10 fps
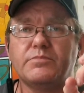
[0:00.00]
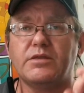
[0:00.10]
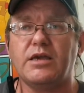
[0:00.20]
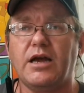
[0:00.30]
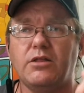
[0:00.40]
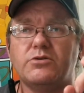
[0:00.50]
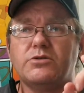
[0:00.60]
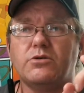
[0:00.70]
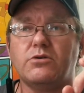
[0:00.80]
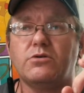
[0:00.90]

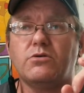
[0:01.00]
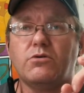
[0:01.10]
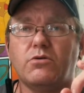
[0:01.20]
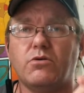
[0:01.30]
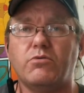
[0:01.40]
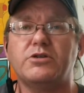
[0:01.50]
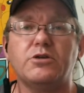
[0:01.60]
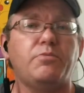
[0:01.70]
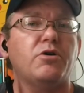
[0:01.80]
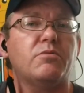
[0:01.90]
Kalos
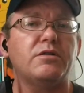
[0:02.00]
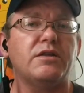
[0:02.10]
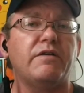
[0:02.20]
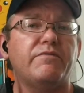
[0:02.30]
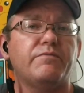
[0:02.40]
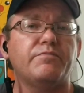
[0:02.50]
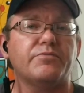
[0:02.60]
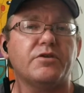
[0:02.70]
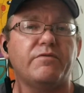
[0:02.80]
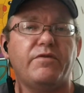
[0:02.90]
original Pokemon that I
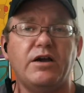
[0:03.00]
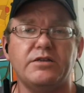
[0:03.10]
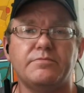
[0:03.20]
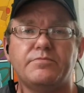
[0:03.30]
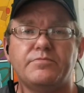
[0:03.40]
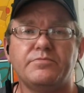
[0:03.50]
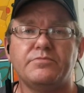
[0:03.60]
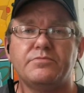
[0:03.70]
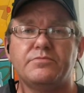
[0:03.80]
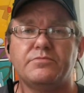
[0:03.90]
could find.
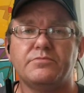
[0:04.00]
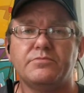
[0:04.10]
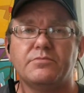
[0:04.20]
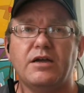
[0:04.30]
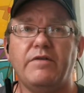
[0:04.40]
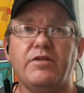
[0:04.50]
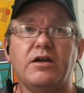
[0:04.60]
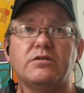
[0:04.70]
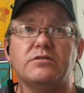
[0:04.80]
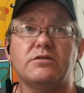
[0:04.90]
I've
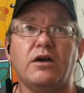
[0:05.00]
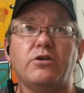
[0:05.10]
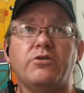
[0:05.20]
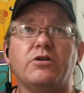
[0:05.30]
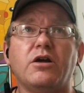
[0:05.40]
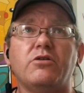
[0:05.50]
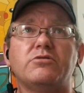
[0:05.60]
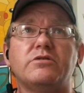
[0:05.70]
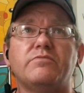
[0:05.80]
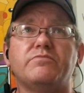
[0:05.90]
not gotten all the
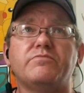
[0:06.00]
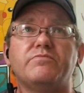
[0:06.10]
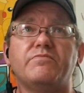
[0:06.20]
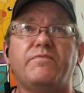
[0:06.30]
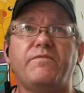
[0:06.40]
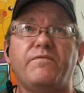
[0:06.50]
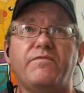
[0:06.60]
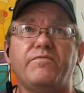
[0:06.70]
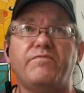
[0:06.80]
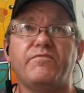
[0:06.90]
colors of
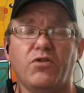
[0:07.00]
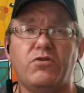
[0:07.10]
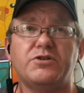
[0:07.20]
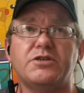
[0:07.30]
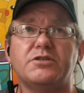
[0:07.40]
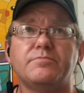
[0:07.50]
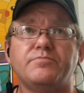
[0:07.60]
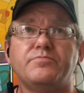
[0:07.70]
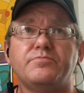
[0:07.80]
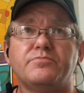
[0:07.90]
Florges.
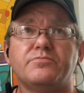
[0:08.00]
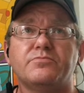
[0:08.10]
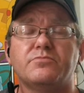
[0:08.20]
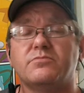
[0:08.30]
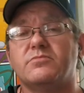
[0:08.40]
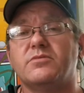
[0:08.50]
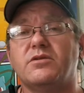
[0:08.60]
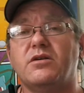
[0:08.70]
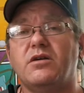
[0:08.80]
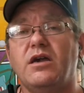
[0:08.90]

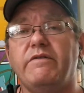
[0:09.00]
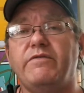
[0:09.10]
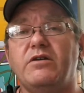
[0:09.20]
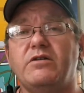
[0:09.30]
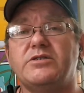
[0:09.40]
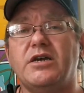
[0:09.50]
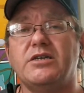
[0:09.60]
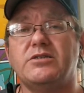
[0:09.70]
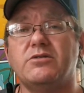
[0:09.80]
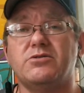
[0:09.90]
I haven't found enough shiny
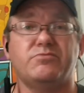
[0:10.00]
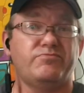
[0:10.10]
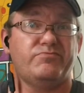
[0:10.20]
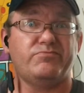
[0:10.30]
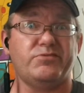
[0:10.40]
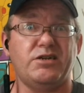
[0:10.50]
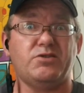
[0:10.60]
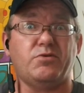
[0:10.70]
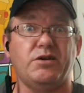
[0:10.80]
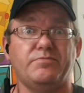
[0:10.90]
stones.
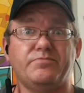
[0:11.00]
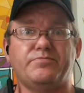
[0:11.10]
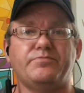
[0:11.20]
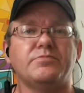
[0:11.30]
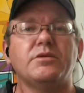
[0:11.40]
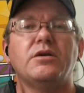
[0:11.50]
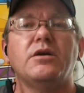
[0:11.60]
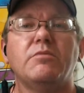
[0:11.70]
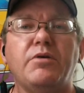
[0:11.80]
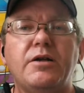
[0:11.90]
That's why.
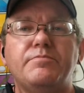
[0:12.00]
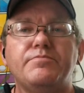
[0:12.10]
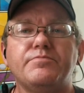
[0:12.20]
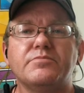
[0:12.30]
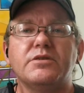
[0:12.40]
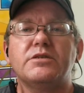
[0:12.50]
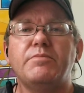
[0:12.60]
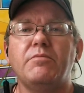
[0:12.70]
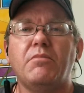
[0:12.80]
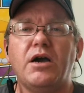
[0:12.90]
But this has
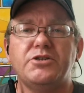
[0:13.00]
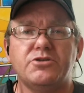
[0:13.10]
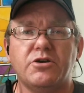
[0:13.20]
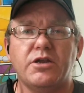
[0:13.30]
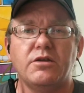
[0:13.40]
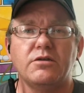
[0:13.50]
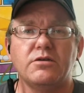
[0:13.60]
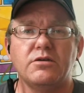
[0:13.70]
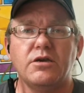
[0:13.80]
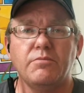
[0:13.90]
been my journey
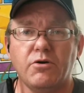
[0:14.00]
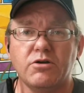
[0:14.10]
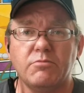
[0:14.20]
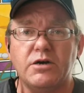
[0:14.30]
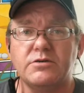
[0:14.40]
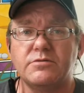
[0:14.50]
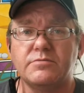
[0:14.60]
in Pokemon.